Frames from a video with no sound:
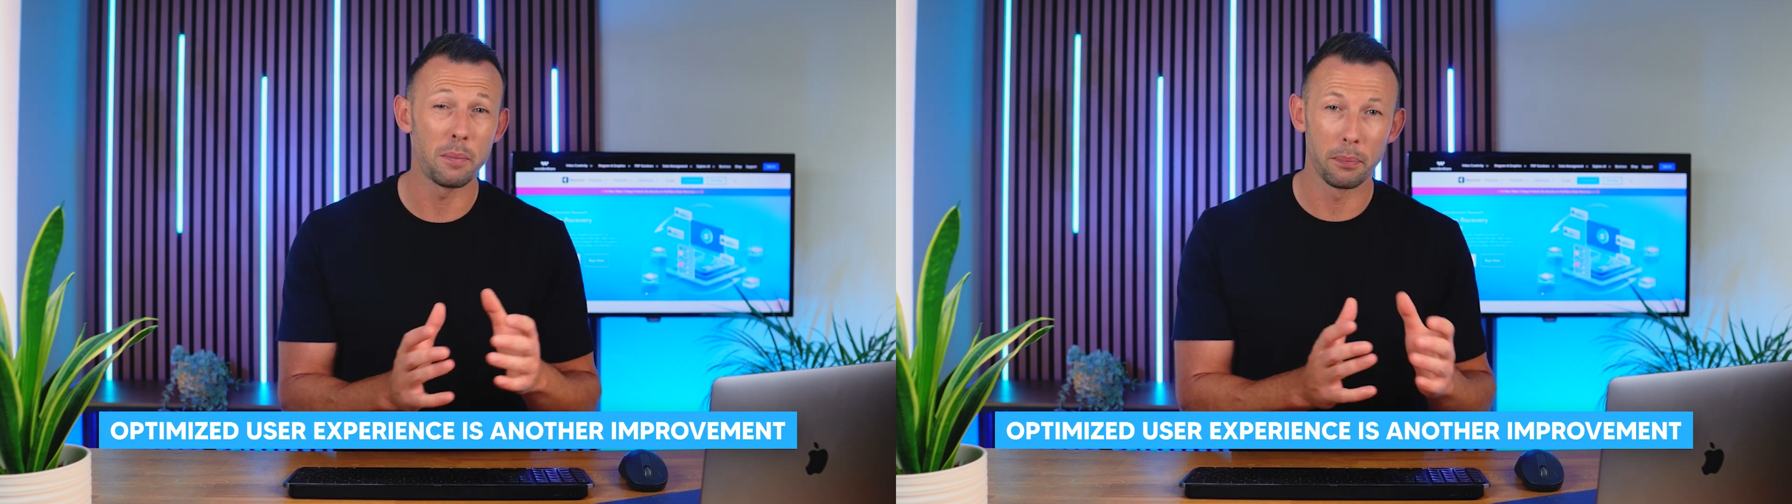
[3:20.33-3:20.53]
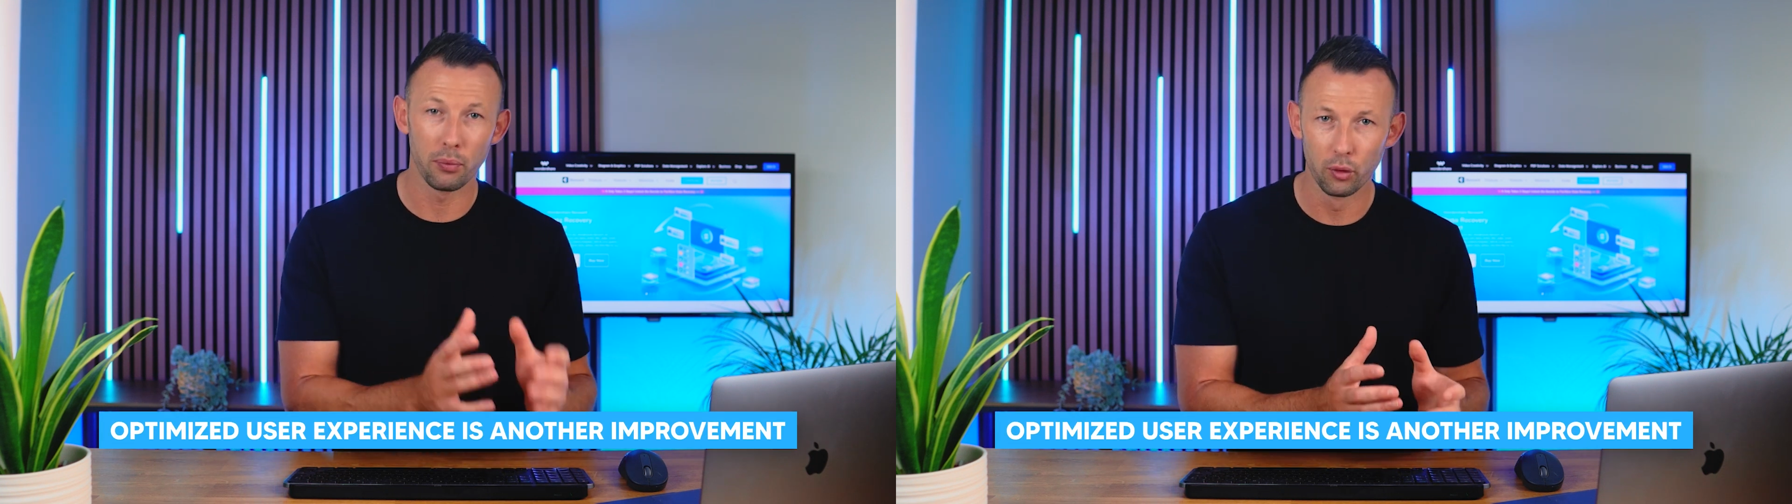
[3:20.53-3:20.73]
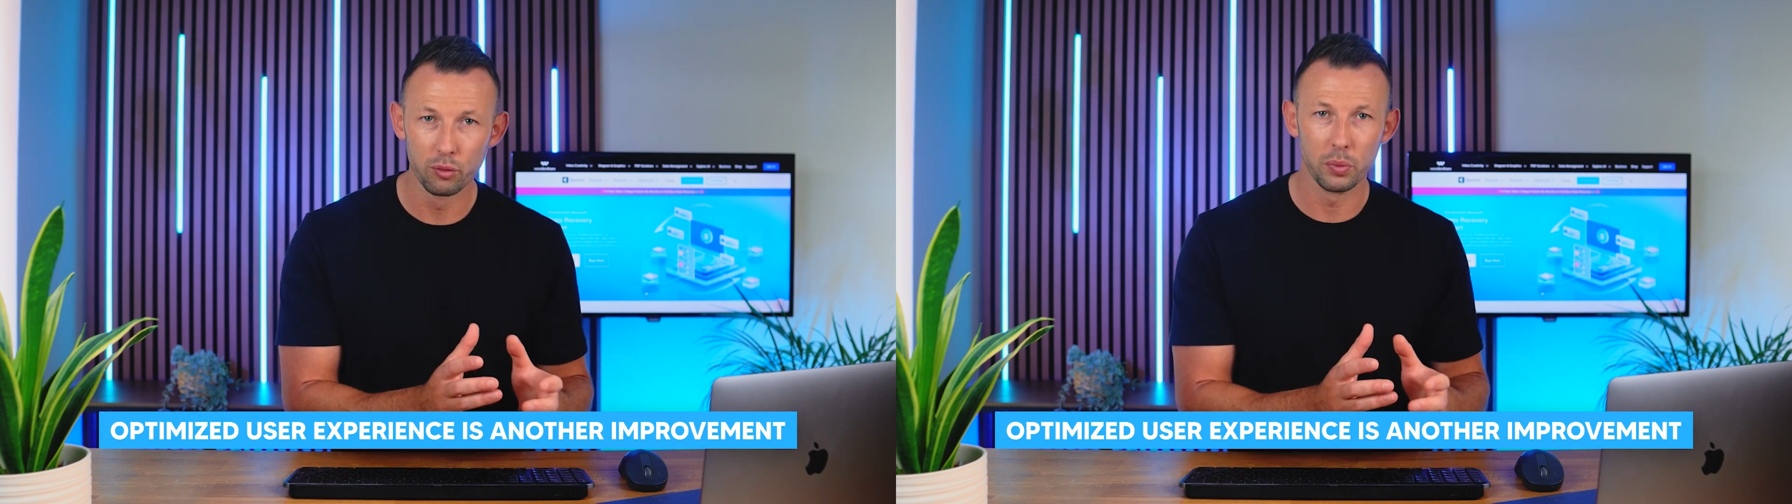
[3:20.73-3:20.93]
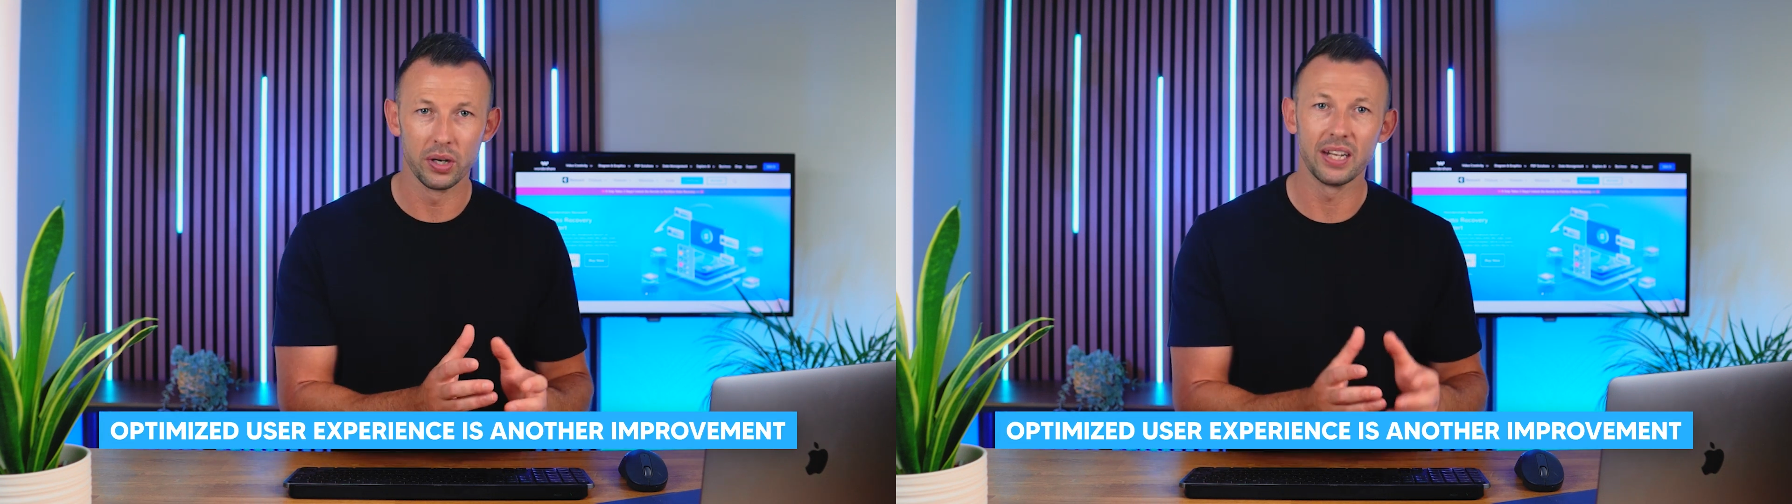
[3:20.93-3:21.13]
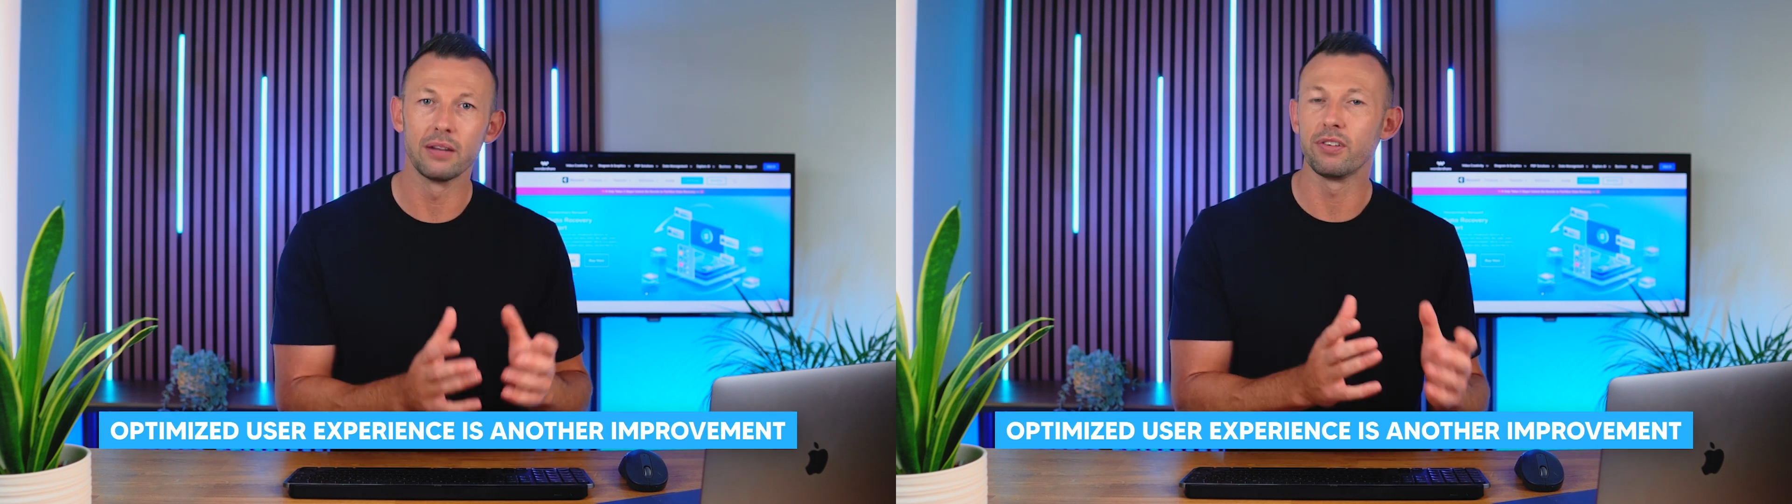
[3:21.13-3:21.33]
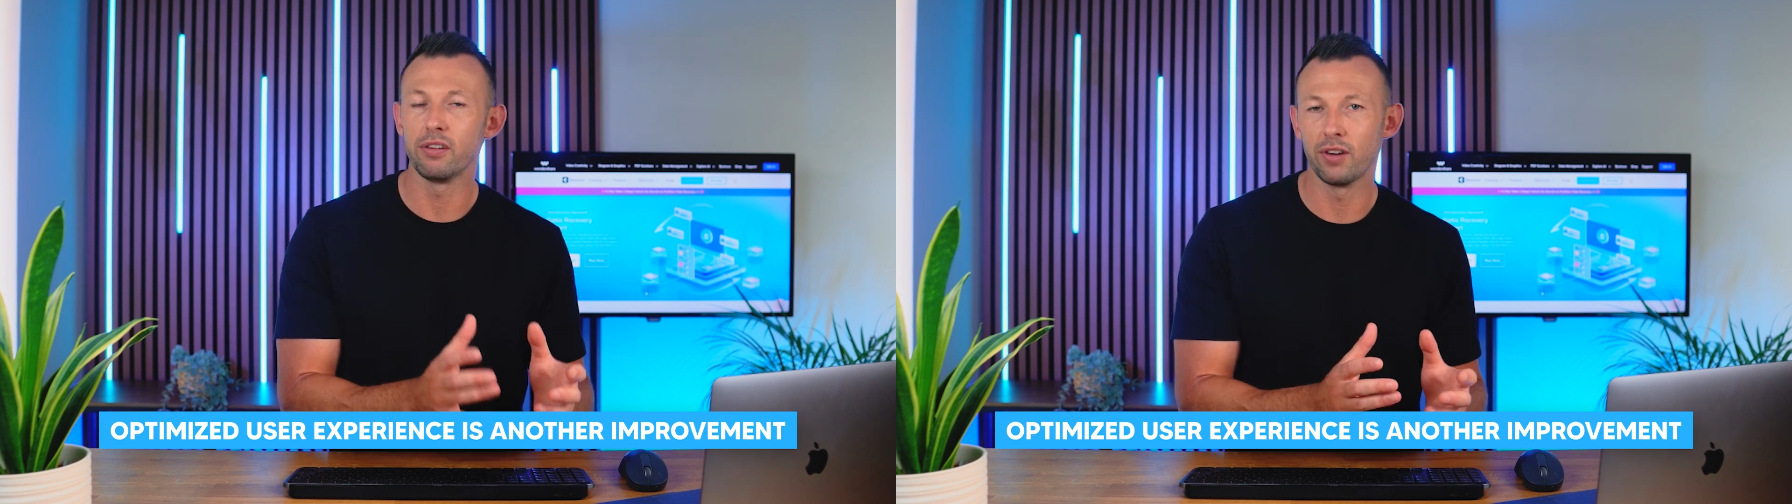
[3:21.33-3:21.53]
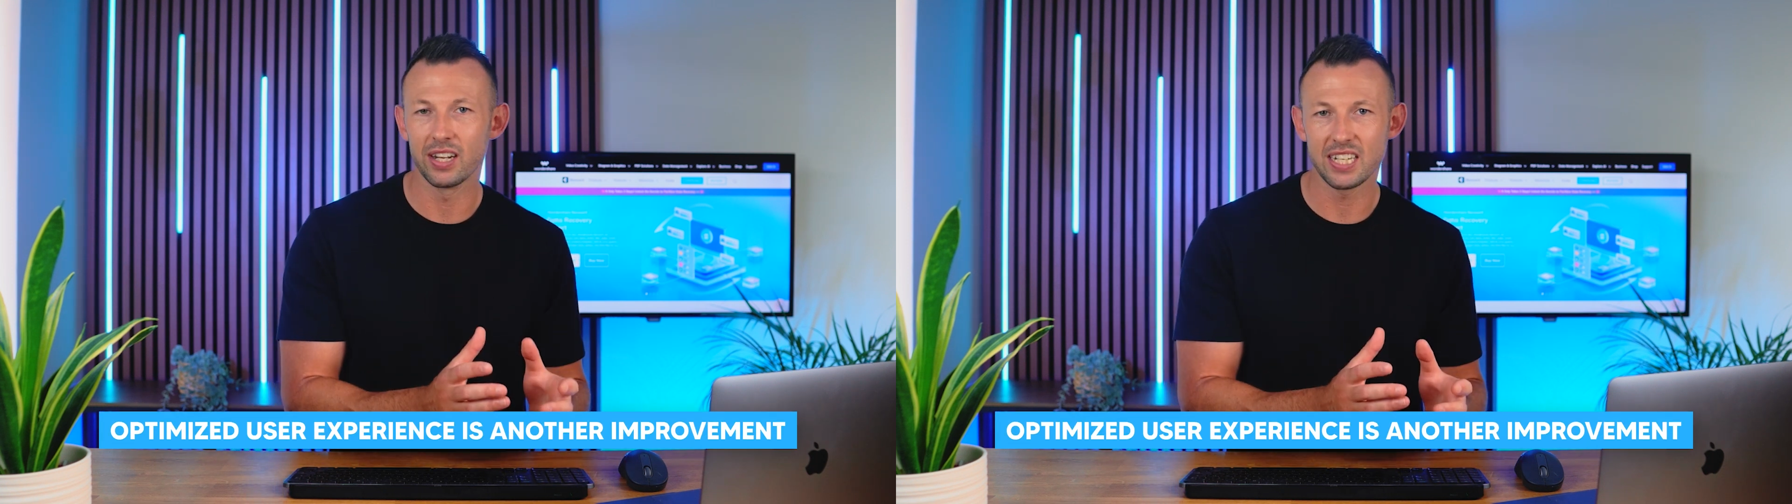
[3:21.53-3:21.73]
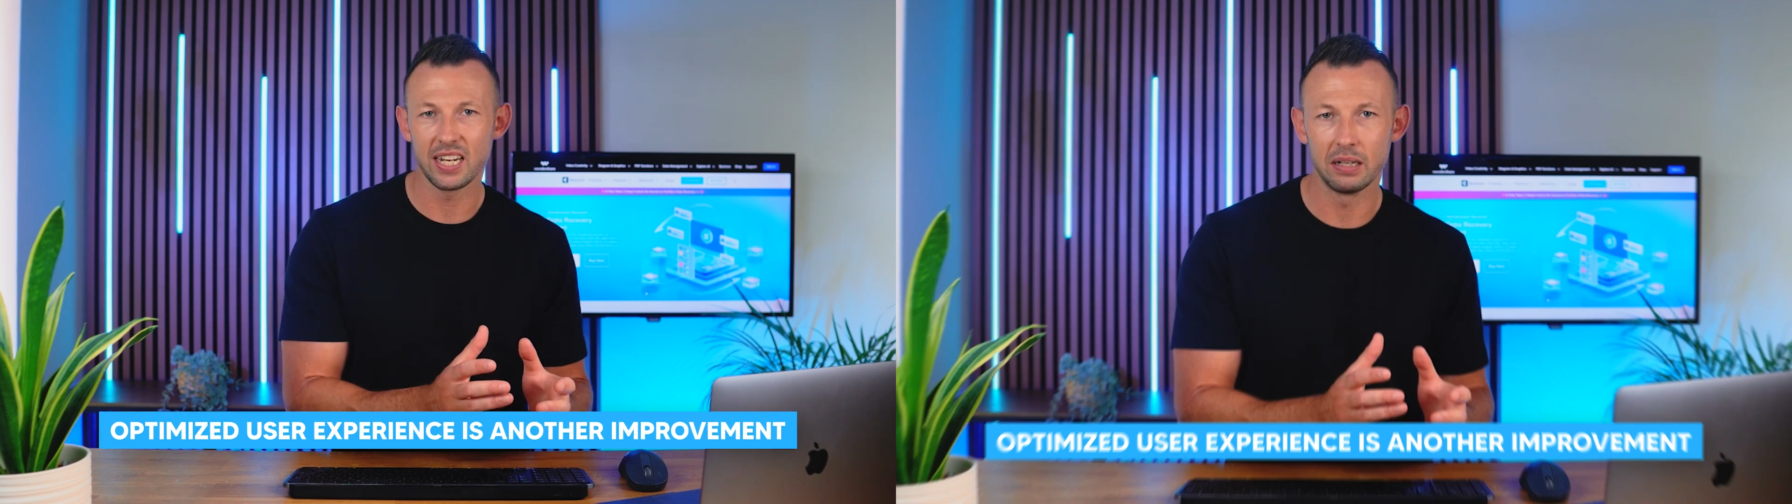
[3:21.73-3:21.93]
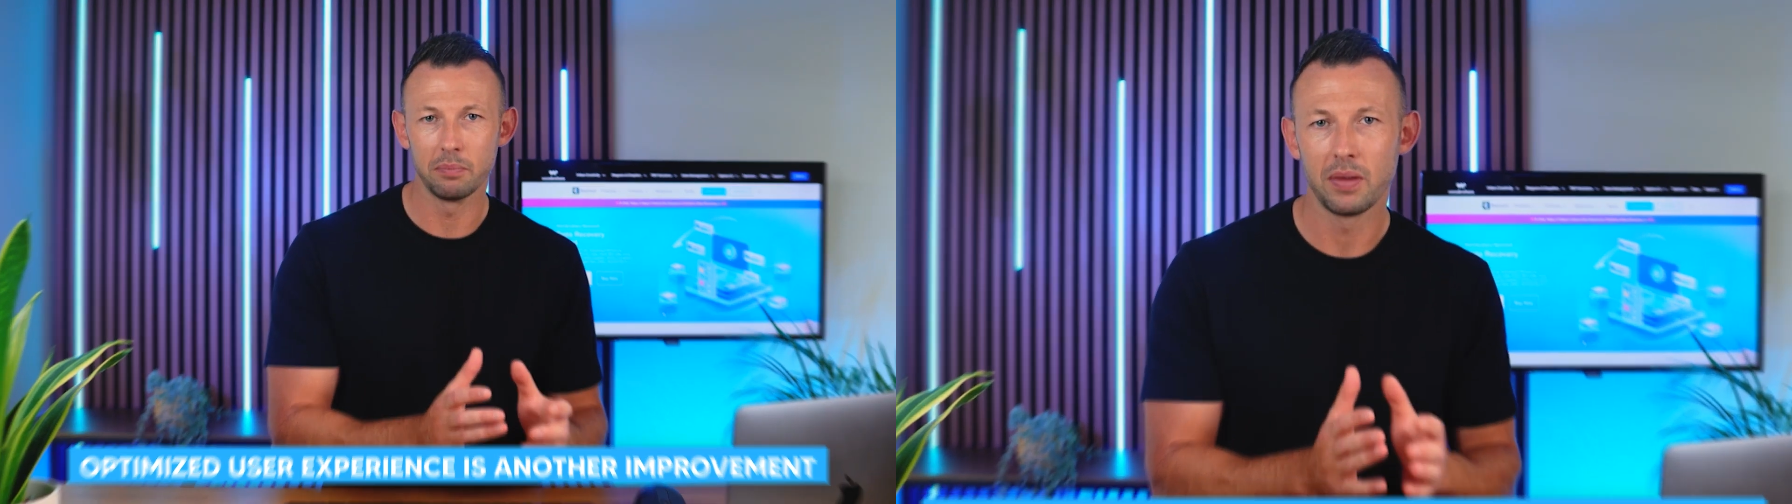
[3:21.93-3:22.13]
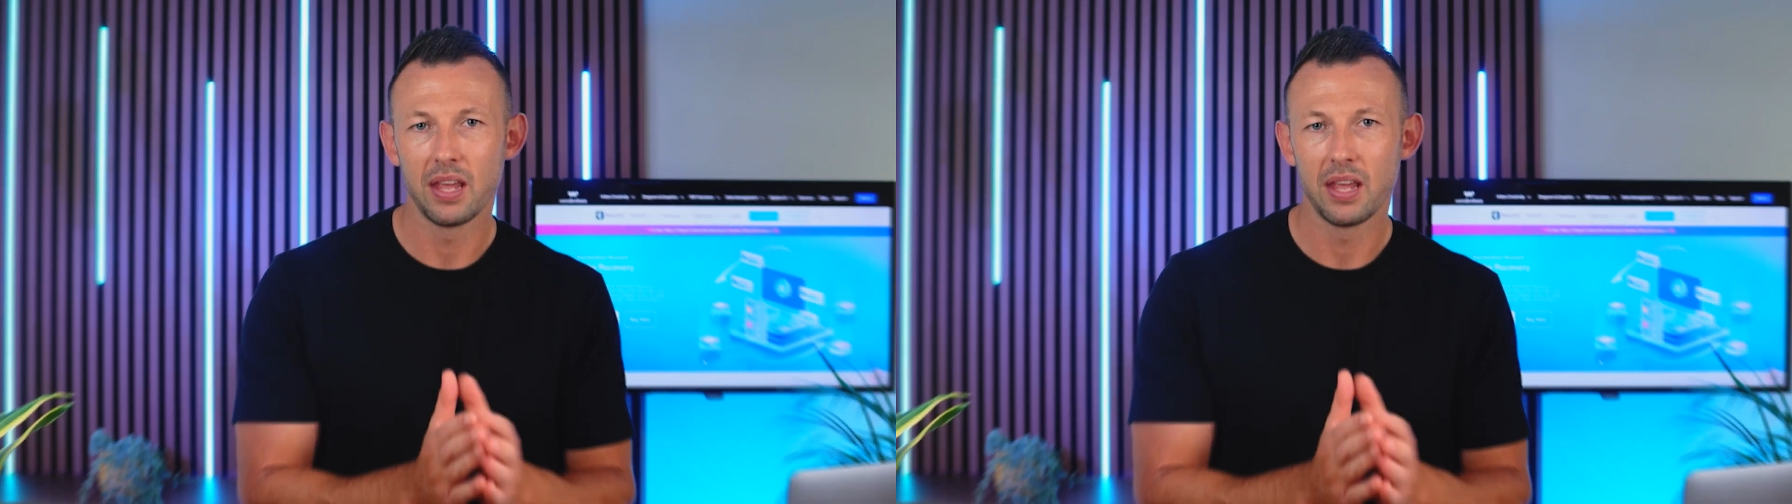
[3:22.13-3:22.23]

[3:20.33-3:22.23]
improvement in the V13.